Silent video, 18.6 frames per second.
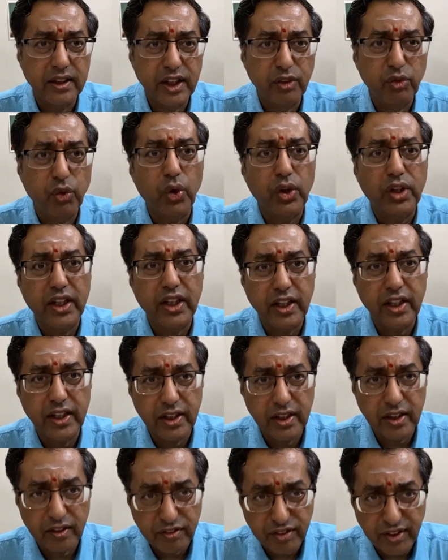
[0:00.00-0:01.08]
devotee
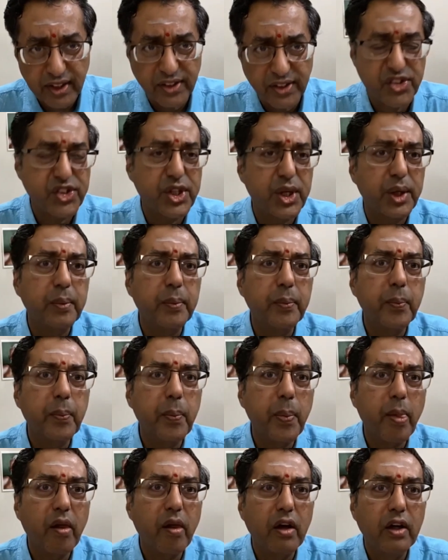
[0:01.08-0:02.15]
friends.
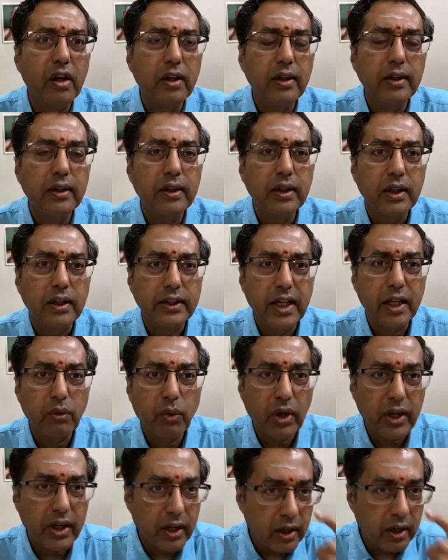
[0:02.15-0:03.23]
There
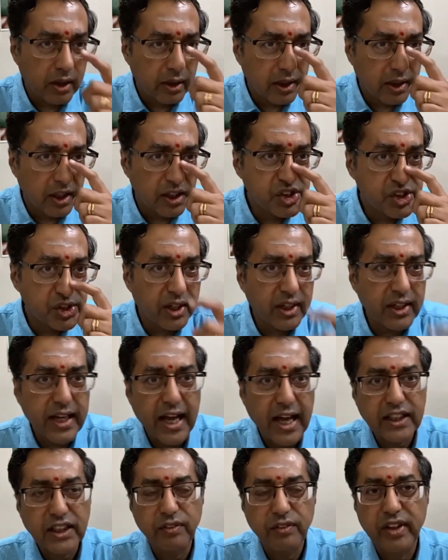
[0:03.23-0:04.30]
were cultural
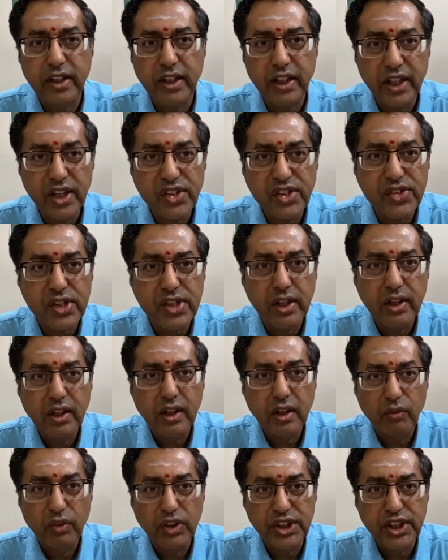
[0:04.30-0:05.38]
activities
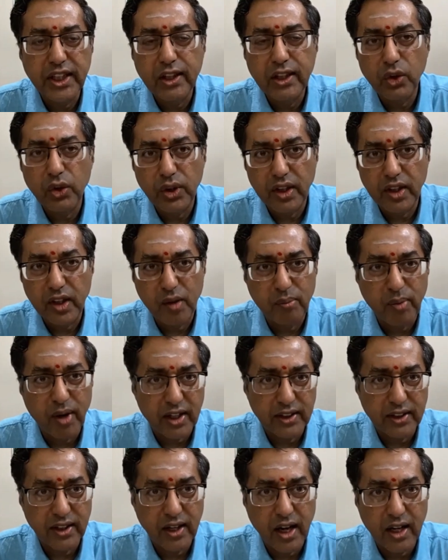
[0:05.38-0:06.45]
which included a
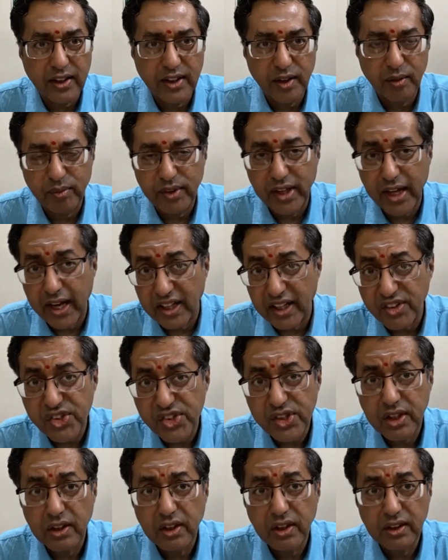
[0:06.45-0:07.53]
Bharatnatyam
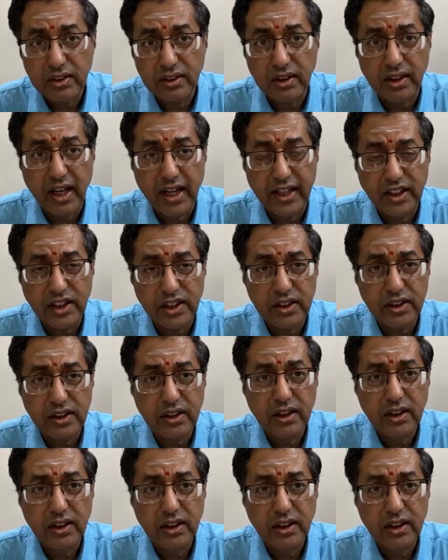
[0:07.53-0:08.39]
dance the